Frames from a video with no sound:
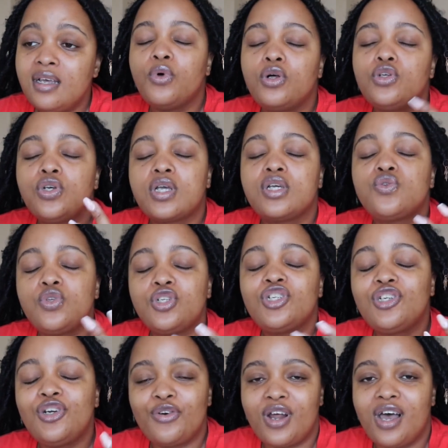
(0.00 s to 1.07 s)
Well, you can switch
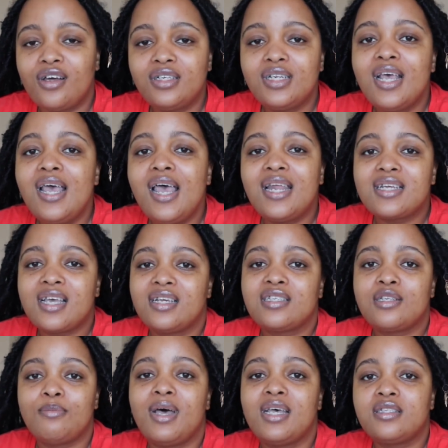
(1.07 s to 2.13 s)
it around and
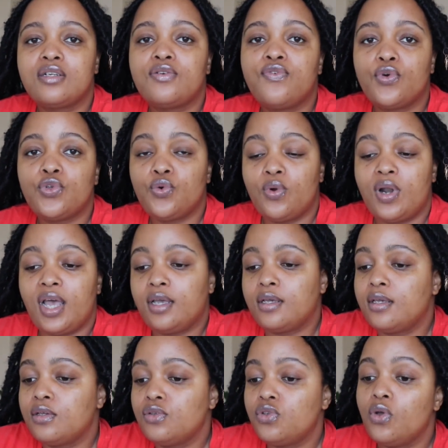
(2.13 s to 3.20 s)
customize it for your
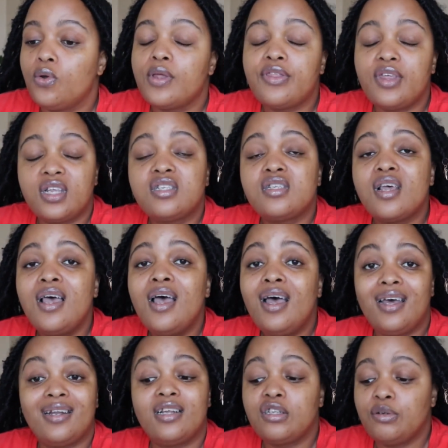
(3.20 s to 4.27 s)
liking. So that's
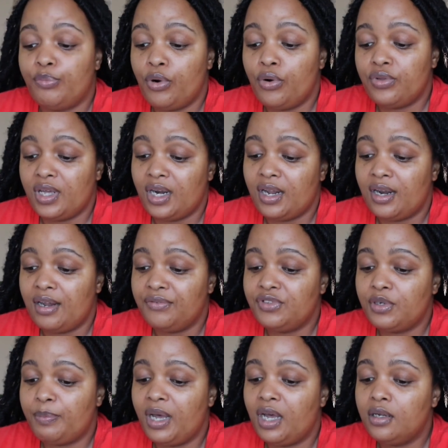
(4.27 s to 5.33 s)
another pro that I loved
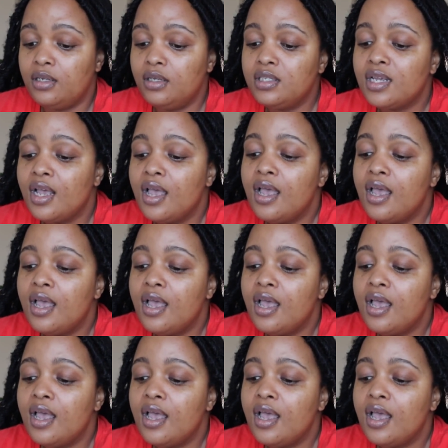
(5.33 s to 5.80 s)
about it.